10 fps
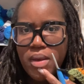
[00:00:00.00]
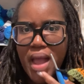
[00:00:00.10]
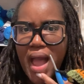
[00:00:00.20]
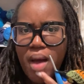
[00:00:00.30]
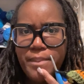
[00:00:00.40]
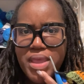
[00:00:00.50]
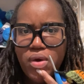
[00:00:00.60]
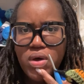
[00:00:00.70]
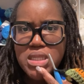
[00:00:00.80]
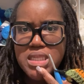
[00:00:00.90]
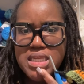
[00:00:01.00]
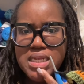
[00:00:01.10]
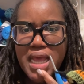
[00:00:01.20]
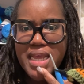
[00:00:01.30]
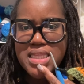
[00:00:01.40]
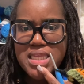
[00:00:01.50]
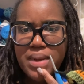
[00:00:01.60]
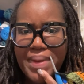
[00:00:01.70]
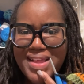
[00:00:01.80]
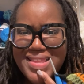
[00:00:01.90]
I'll be on tonight till
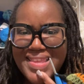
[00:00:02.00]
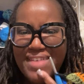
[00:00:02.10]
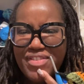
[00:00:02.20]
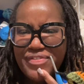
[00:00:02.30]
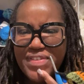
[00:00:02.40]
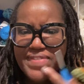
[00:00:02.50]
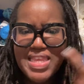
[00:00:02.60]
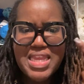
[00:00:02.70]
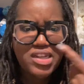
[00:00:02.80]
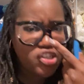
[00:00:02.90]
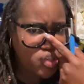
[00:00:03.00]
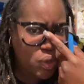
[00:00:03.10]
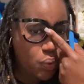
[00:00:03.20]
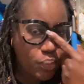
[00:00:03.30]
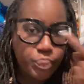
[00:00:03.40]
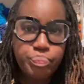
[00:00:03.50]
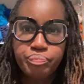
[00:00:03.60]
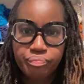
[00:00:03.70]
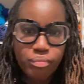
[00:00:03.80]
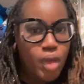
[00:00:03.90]
about 7:15ish. So
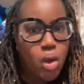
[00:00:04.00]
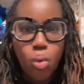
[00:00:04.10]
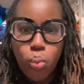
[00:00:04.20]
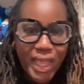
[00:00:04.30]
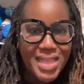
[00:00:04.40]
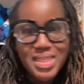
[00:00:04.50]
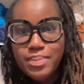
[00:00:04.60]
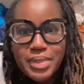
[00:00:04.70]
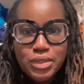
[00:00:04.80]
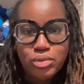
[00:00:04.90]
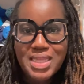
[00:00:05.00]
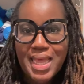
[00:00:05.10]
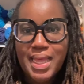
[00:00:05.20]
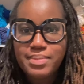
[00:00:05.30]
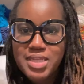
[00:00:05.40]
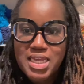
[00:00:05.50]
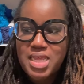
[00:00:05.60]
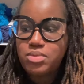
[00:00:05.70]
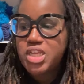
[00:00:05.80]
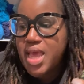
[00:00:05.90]
we got some little time to
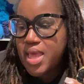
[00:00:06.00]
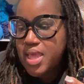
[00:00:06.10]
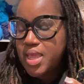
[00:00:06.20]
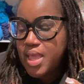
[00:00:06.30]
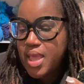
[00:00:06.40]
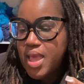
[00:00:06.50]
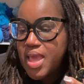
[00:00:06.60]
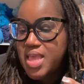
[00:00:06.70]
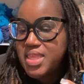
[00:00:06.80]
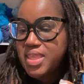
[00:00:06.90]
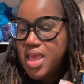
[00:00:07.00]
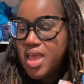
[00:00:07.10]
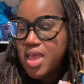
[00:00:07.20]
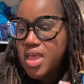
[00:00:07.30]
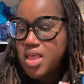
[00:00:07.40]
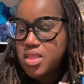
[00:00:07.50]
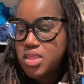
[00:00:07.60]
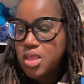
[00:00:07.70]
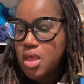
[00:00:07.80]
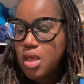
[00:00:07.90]
keep chatting. It
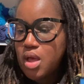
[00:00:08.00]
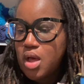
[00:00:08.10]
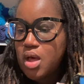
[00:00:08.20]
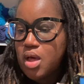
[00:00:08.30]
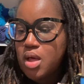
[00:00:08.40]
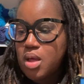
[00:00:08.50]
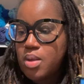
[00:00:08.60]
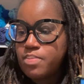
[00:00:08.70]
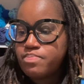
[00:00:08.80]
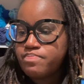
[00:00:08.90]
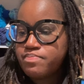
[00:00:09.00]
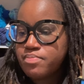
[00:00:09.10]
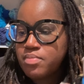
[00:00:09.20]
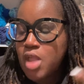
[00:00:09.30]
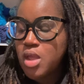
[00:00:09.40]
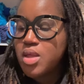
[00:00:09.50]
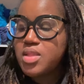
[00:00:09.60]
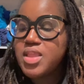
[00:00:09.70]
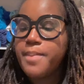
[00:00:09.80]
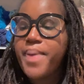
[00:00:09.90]
says
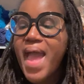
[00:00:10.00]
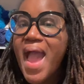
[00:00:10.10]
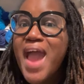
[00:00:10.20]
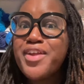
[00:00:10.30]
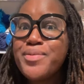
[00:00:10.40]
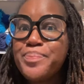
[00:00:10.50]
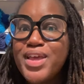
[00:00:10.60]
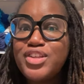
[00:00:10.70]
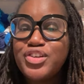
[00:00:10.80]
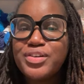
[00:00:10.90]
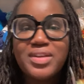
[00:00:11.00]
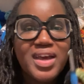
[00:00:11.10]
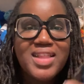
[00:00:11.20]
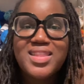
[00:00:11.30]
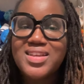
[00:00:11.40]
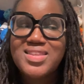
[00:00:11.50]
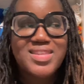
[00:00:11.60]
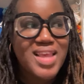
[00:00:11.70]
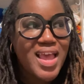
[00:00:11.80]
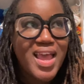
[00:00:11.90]
the pattern picture. Look at this.
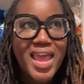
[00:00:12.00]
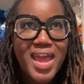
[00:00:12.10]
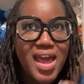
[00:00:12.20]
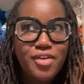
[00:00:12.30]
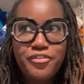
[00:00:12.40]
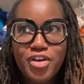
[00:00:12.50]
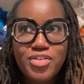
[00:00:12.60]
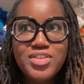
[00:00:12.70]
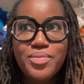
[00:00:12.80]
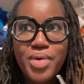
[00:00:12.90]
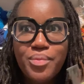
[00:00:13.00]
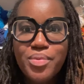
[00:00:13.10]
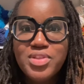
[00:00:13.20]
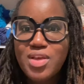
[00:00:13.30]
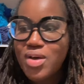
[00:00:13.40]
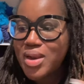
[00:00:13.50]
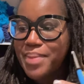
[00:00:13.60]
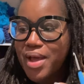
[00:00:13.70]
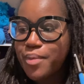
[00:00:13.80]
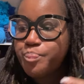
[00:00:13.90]
It kind of flows in what we were talking
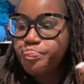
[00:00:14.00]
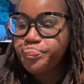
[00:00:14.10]
about.